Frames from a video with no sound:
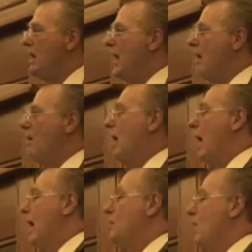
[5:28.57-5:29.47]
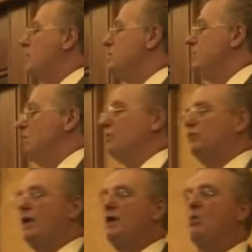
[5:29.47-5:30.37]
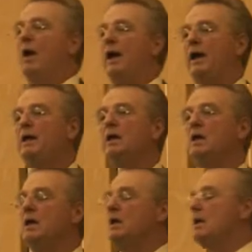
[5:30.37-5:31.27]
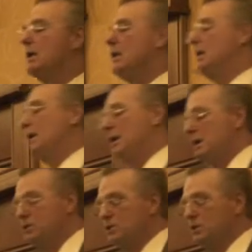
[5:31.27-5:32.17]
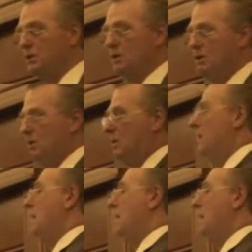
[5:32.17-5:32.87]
Now, I'm going to do a segue into